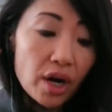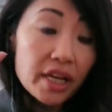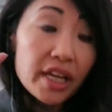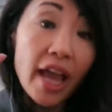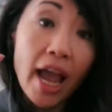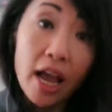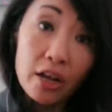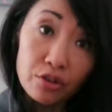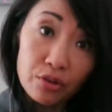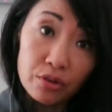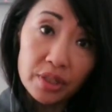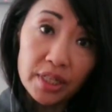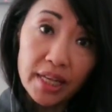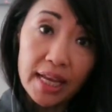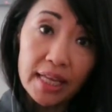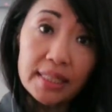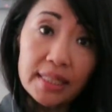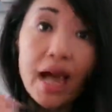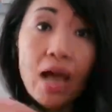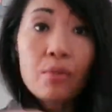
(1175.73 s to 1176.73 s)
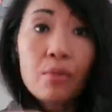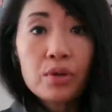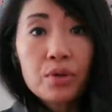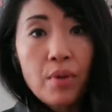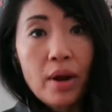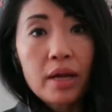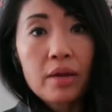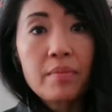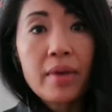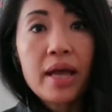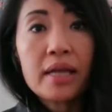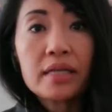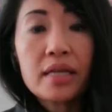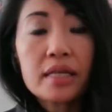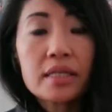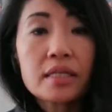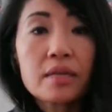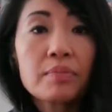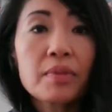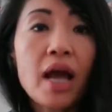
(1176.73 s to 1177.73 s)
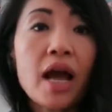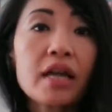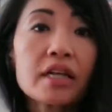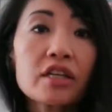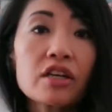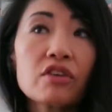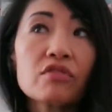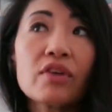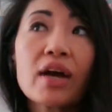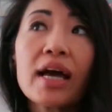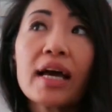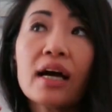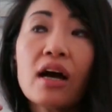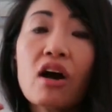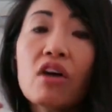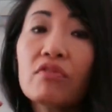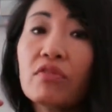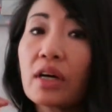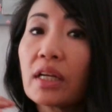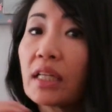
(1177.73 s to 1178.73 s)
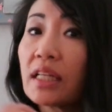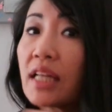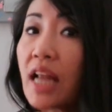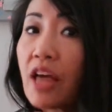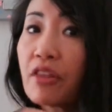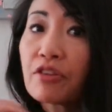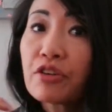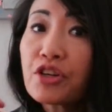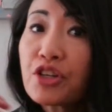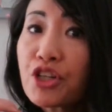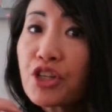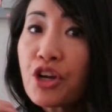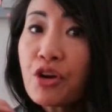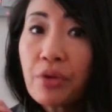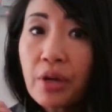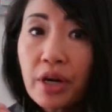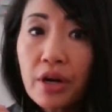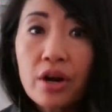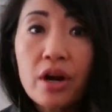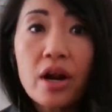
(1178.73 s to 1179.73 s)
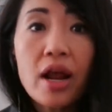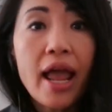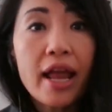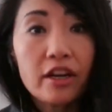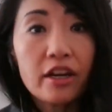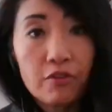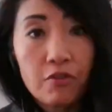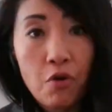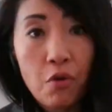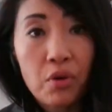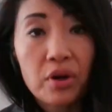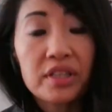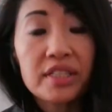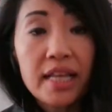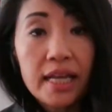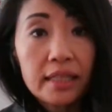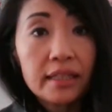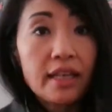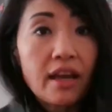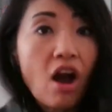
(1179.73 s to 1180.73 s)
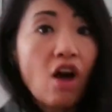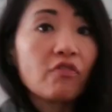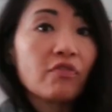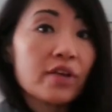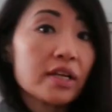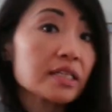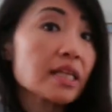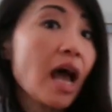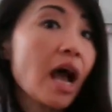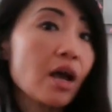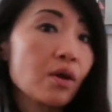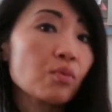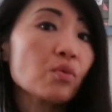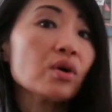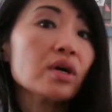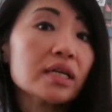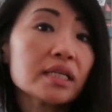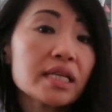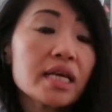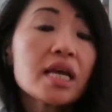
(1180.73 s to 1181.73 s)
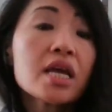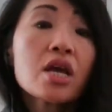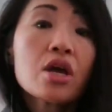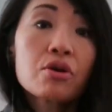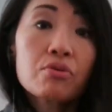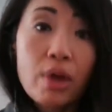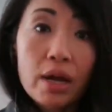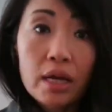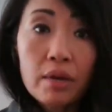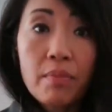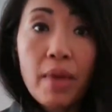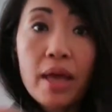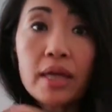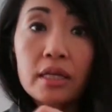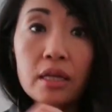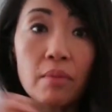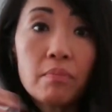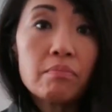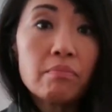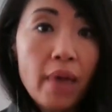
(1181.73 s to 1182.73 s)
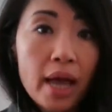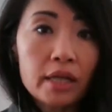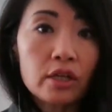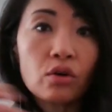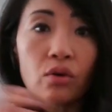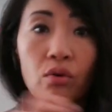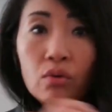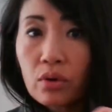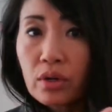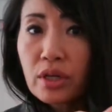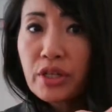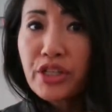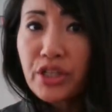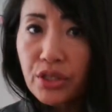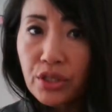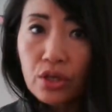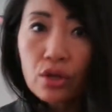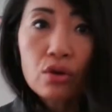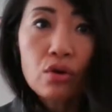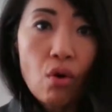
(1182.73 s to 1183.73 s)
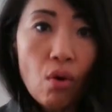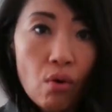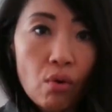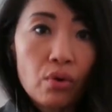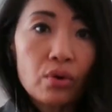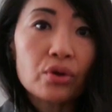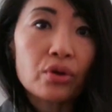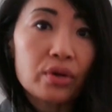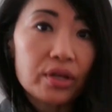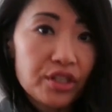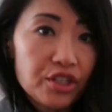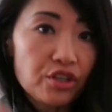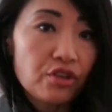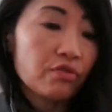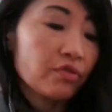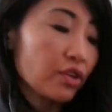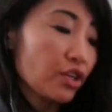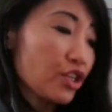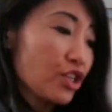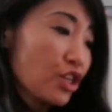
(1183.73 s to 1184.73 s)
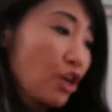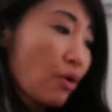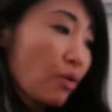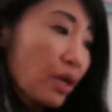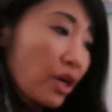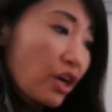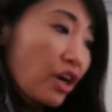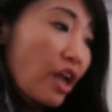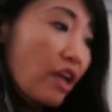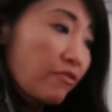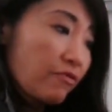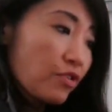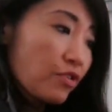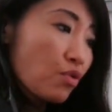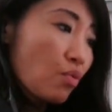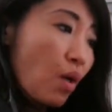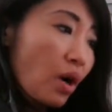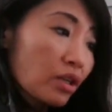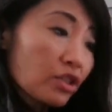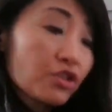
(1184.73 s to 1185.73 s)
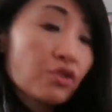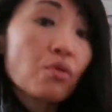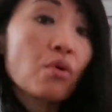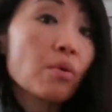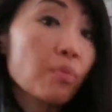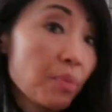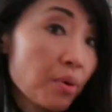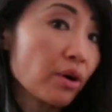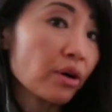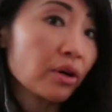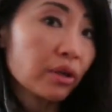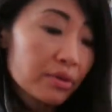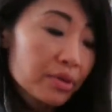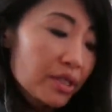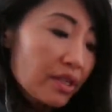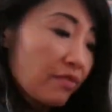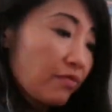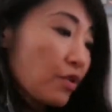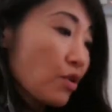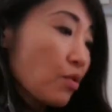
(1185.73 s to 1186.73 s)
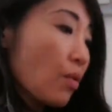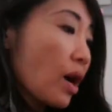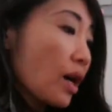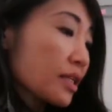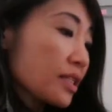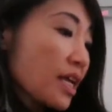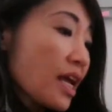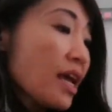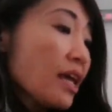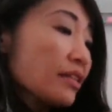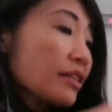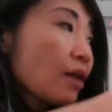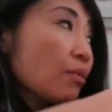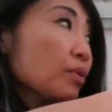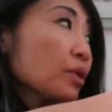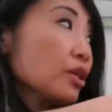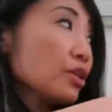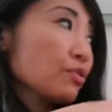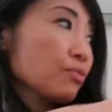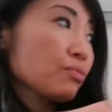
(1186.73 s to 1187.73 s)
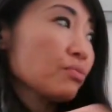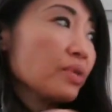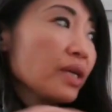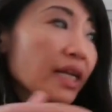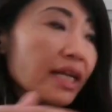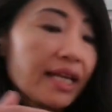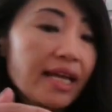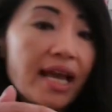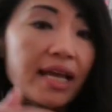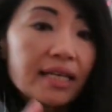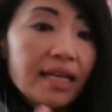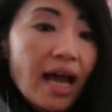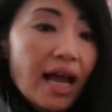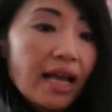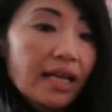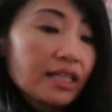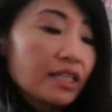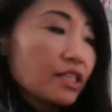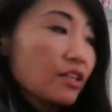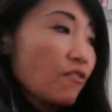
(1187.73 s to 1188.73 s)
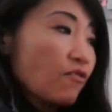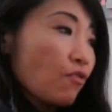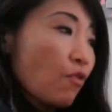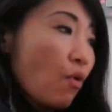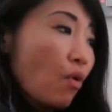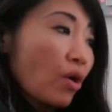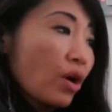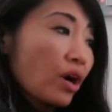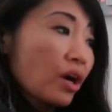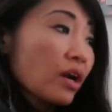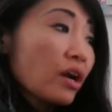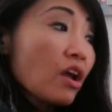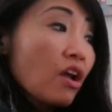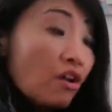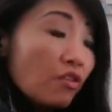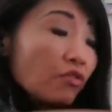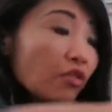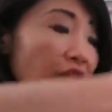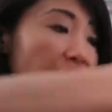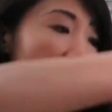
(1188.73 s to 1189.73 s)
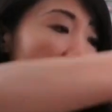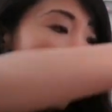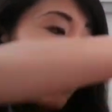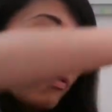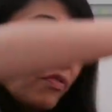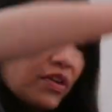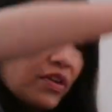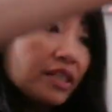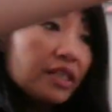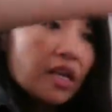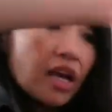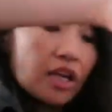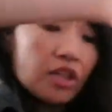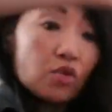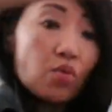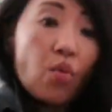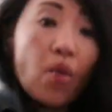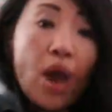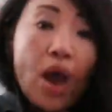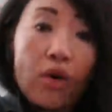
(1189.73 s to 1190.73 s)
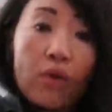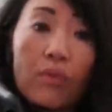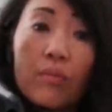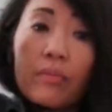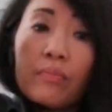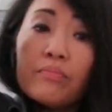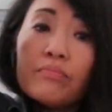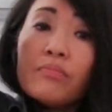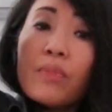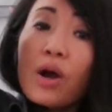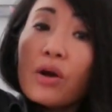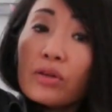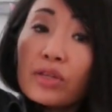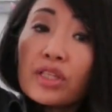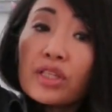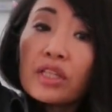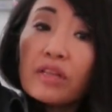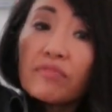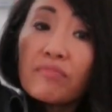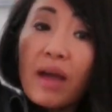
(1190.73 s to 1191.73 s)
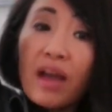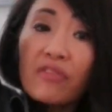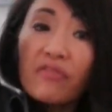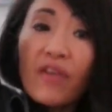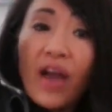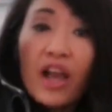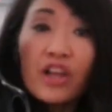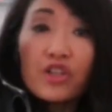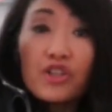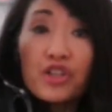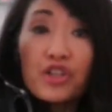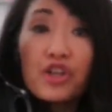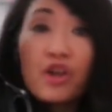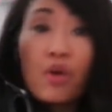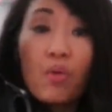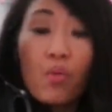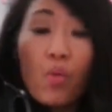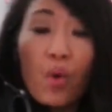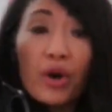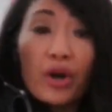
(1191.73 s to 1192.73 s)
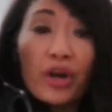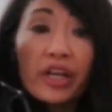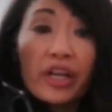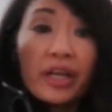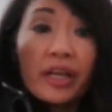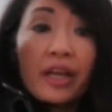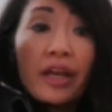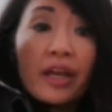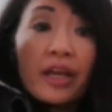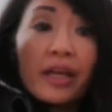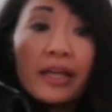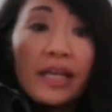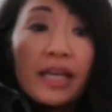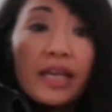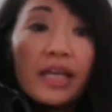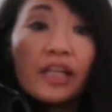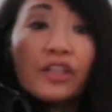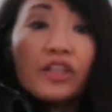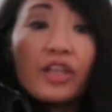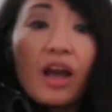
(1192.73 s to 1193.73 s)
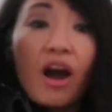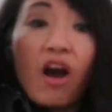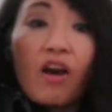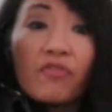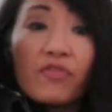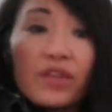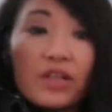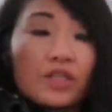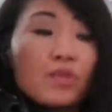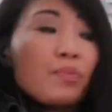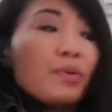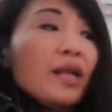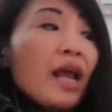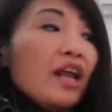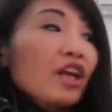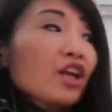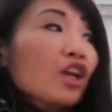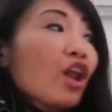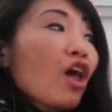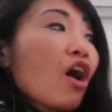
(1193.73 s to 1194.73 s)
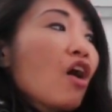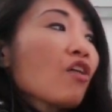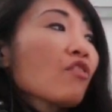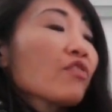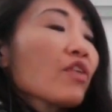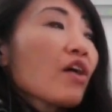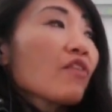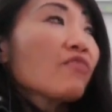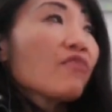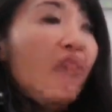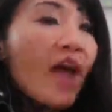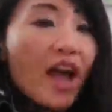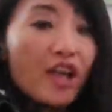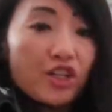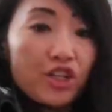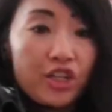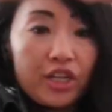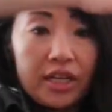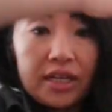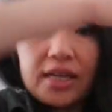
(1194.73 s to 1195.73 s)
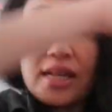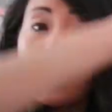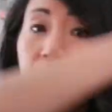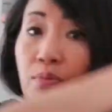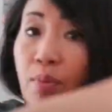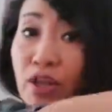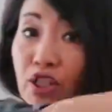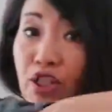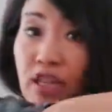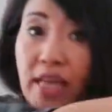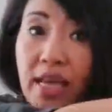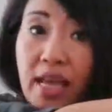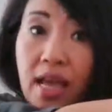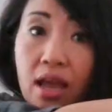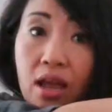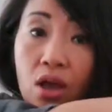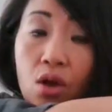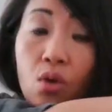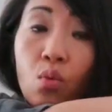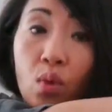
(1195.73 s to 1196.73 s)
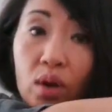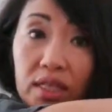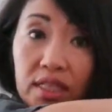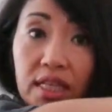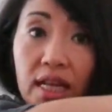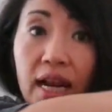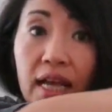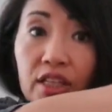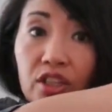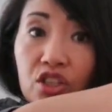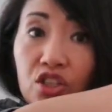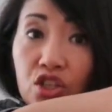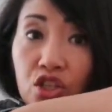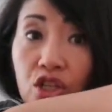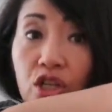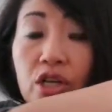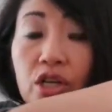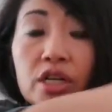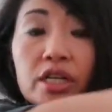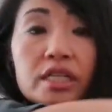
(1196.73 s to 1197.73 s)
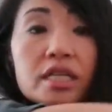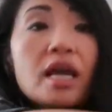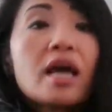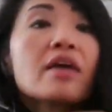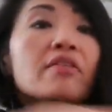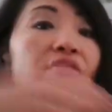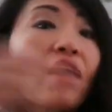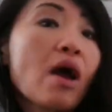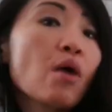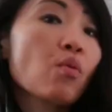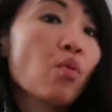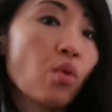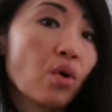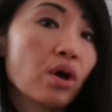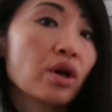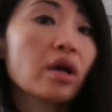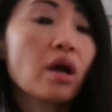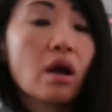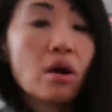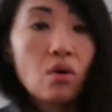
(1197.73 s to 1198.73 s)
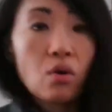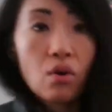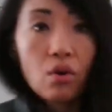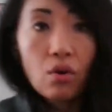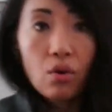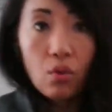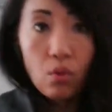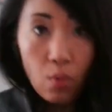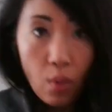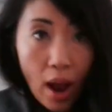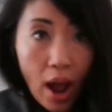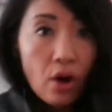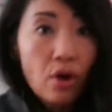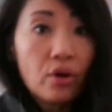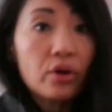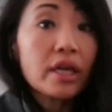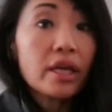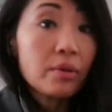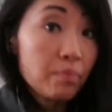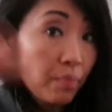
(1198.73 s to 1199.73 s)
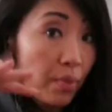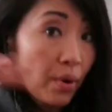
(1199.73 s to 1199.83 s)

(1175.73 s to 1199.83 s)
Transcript: casual days, I would recommend some kind of of a leather choker. And of course, in the office, I would recommend a metal or just gold or silver choker if you want to, or pearls if you want. That will look really nice for the office as well. Most of my fashion work in the office, but I love fashion, especially ones that like this shirt, that work well in